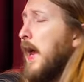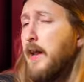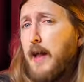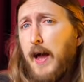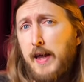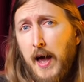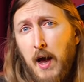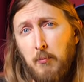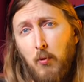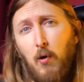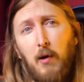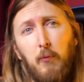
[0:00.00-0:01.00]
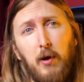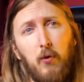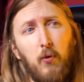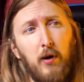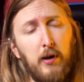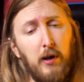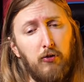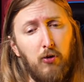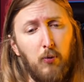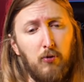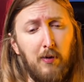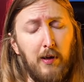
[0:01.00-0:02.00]
8 a.m. while I'm recording this,
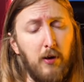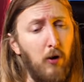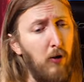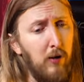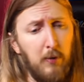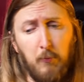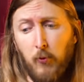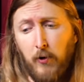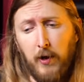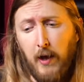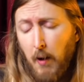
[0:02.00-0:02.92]
so it's for like early morning,